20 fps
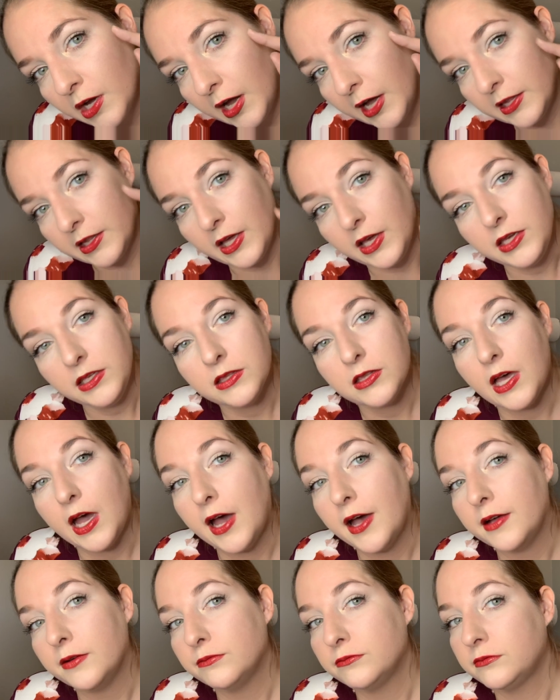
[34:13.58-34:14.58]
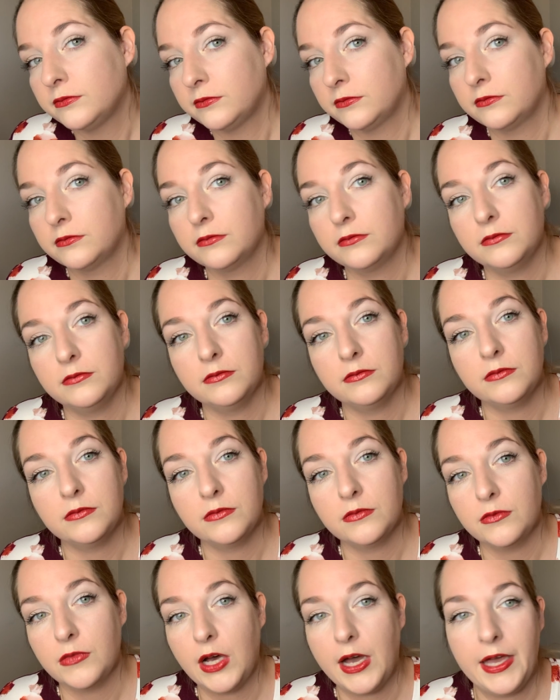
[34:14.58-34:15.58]
I like that
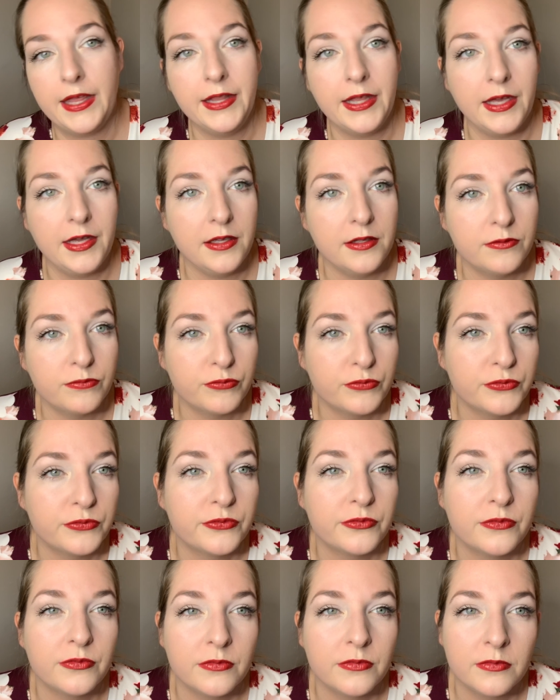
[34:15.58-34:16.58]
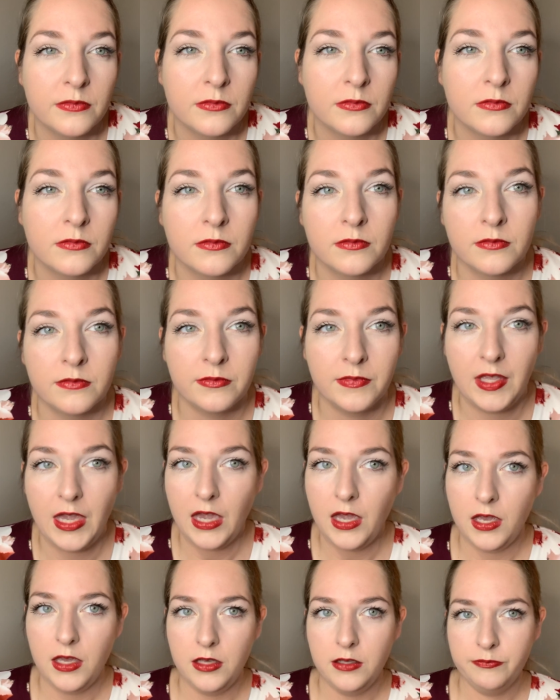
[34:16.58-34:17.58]
highlight.
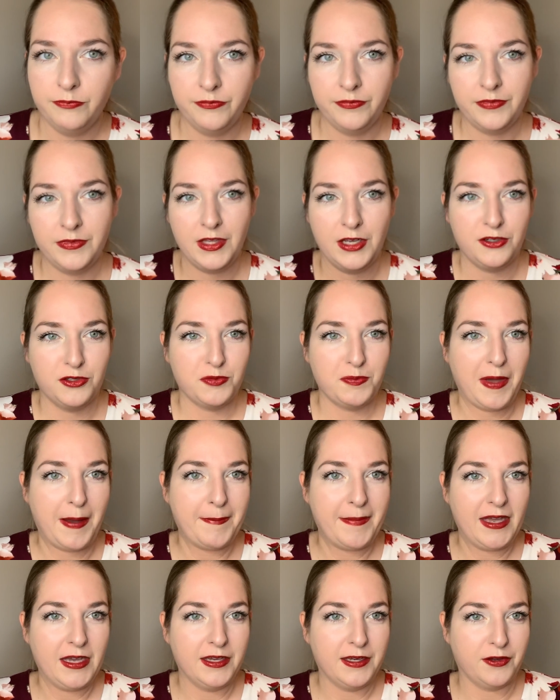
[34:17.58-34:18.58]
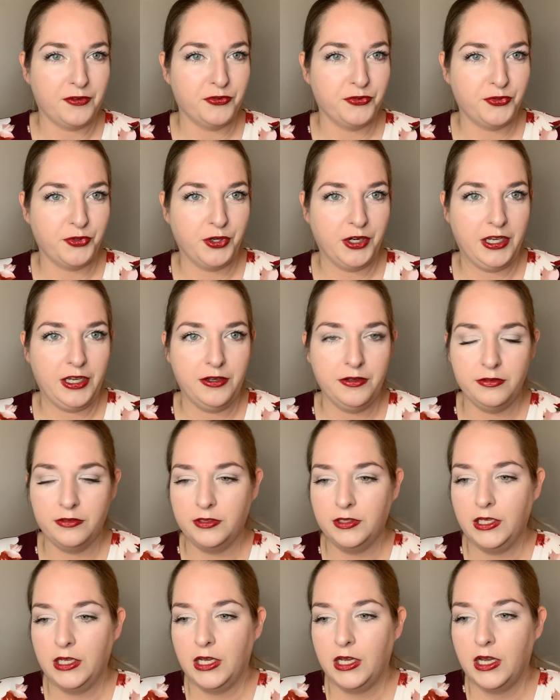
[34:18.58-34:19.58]
Okay, there's my makeup for you.
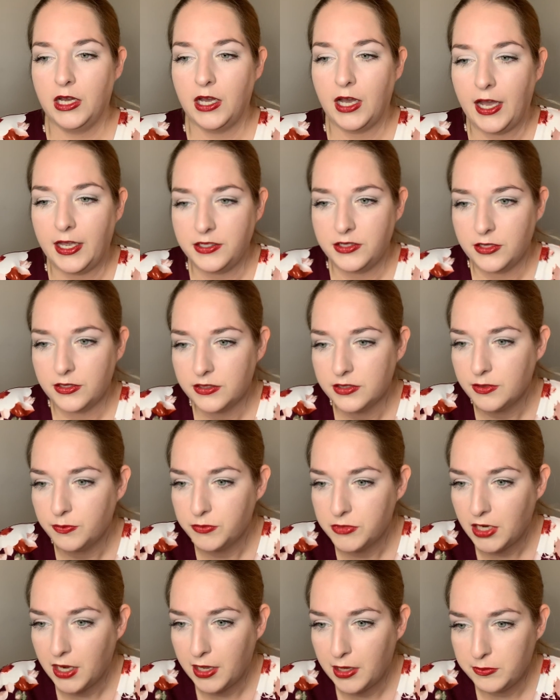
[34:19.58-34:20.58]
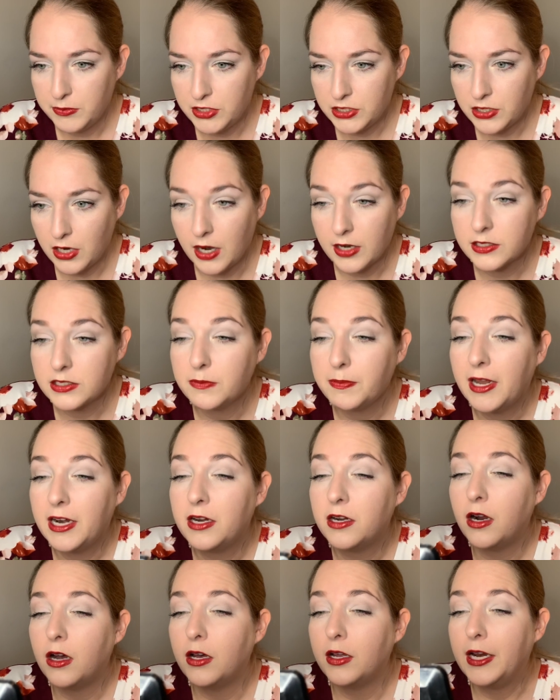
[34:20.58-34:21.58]
I took some time and talked about
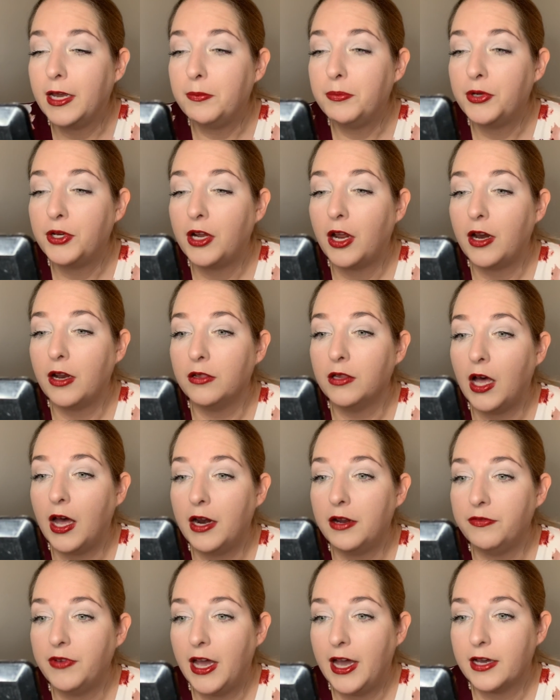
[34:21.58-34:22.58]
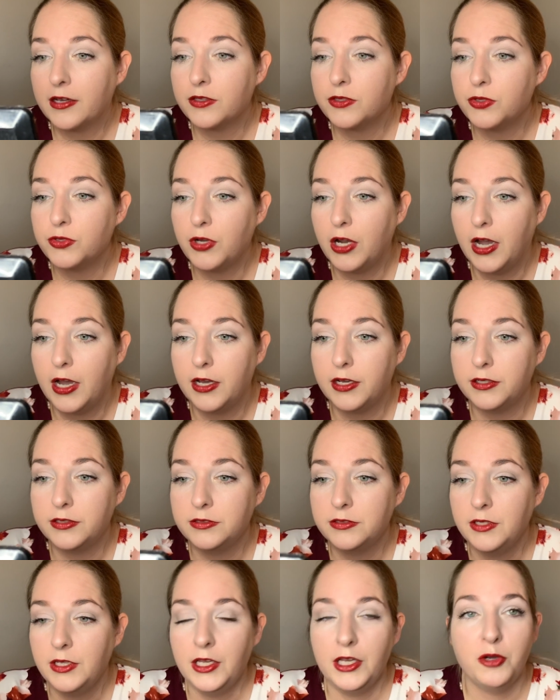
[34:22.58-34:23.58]
it all, and I put on a lot of extra
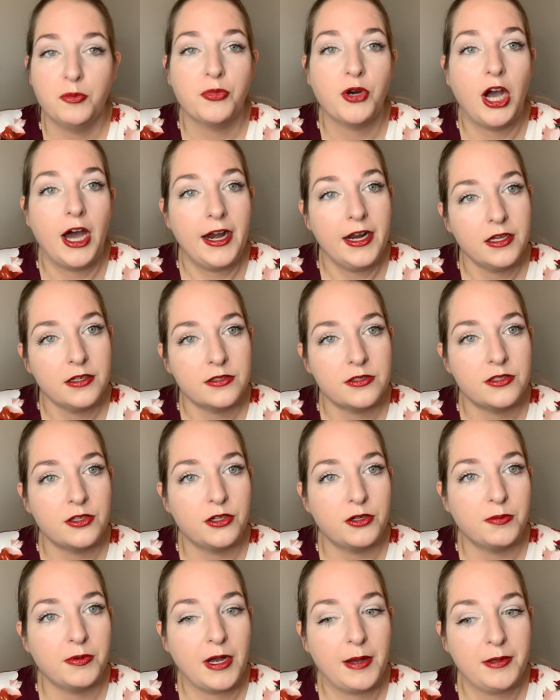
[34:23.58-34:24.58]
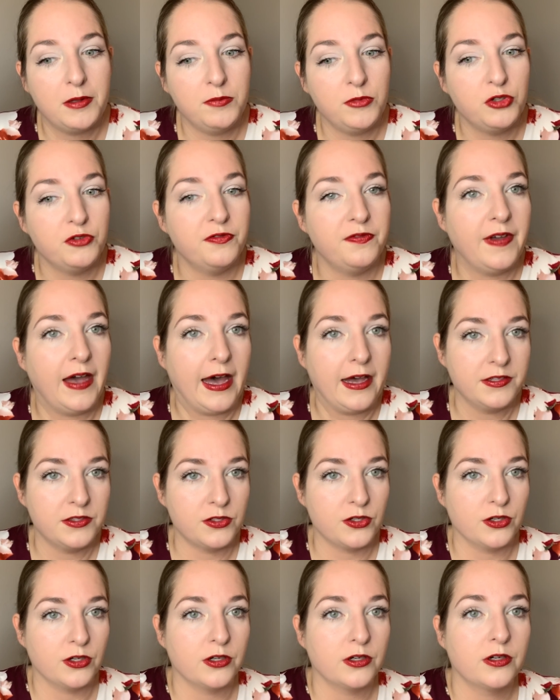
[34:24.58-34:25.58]
products, so it'll probably move
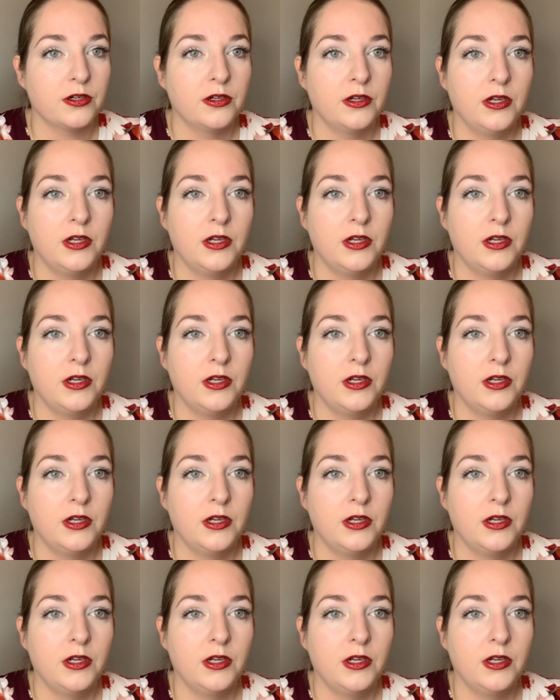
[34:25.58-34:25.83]
faster,